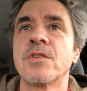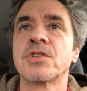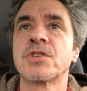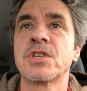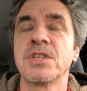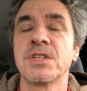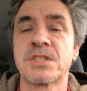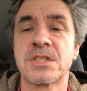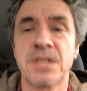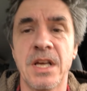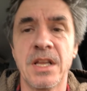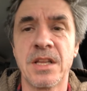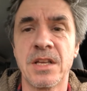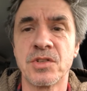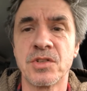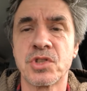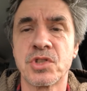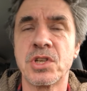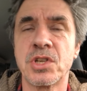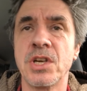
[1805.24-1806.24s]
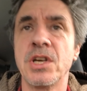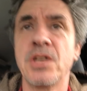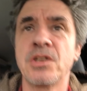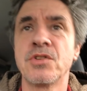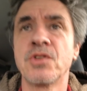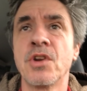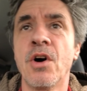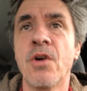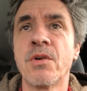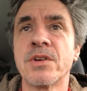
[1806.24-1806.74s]
She said that
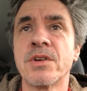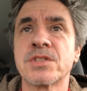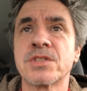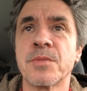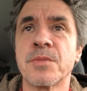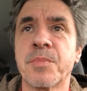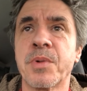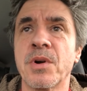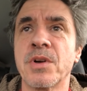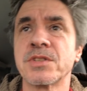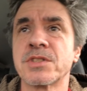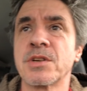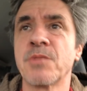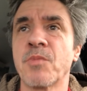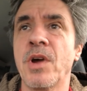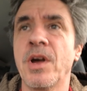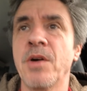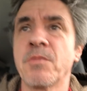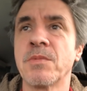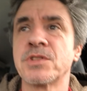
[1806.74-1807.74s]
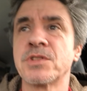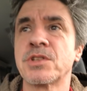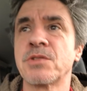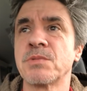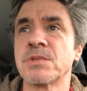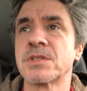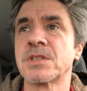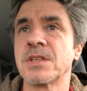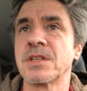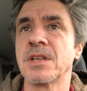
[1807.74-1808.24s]
she noticed the person right when
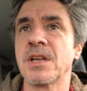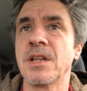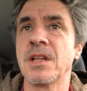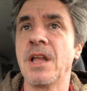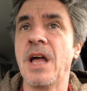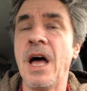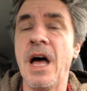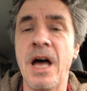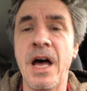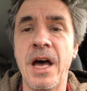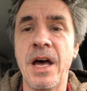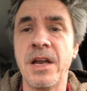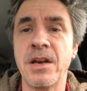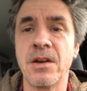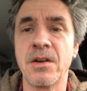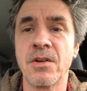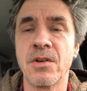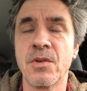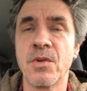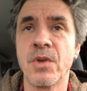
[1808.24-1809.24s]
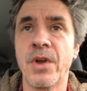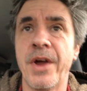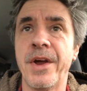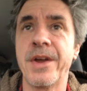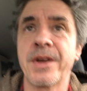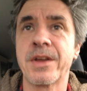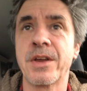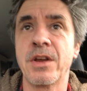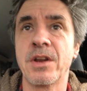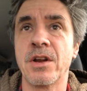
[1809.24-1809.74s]
she was in the lot,
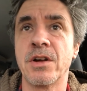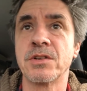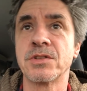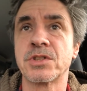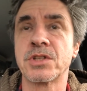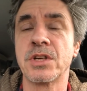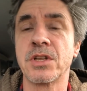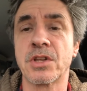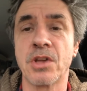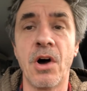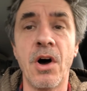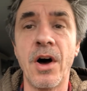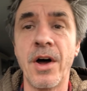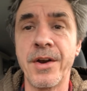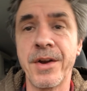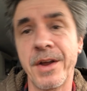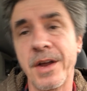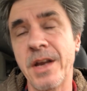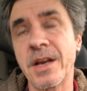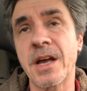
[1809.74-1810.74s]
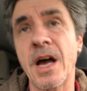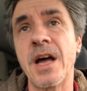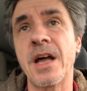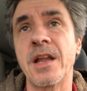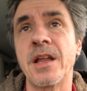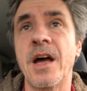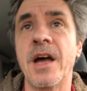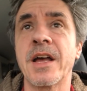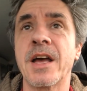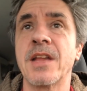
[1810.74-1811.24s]
like, you know, she thought,
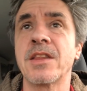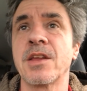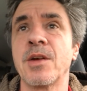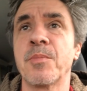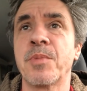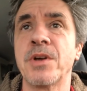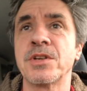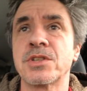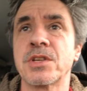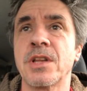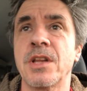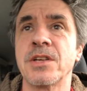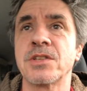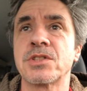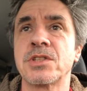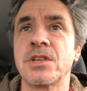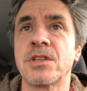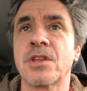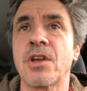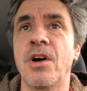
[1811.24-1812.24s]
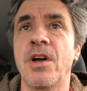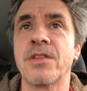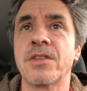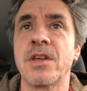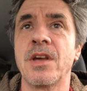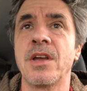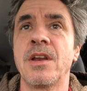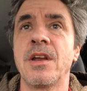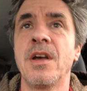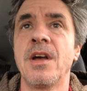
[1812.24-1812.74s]
I got the impression like she
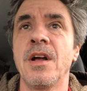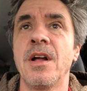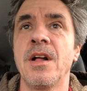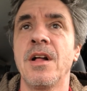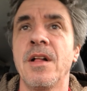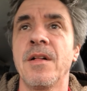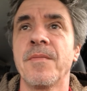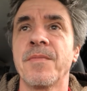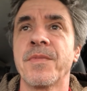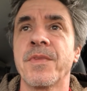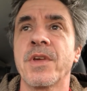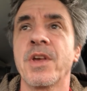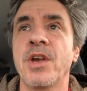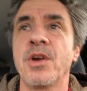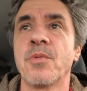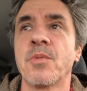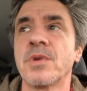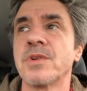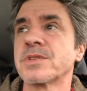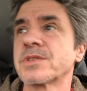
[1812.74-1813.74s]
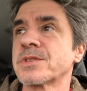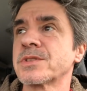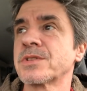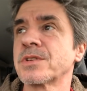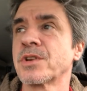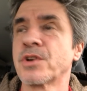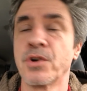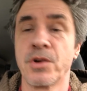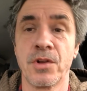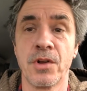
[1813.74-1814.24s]
thought that he
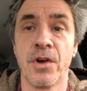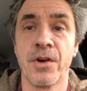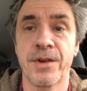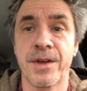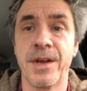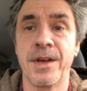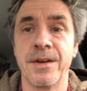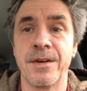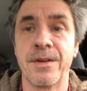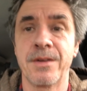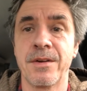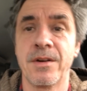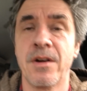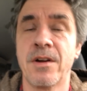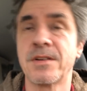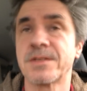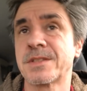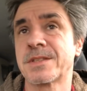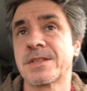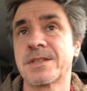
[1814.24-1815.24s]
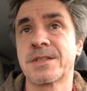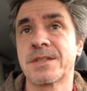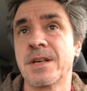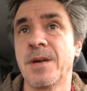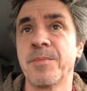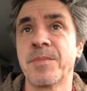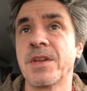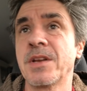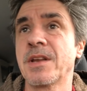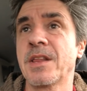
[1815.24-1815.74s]
was good looking or
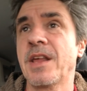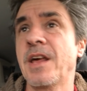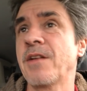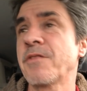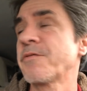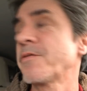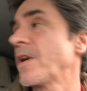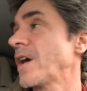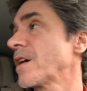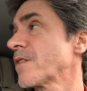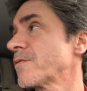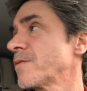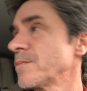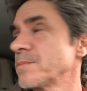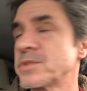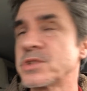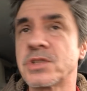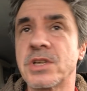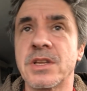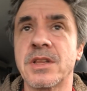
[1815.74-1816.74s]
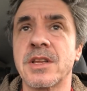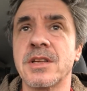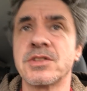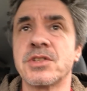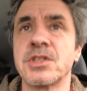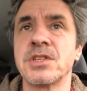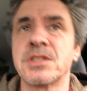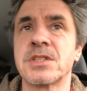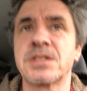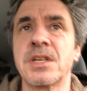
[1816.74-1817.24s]
something to that effect from shit
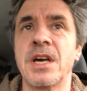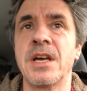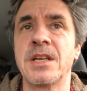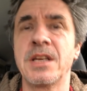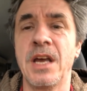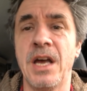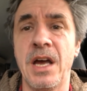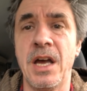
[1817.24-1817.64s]
that she said.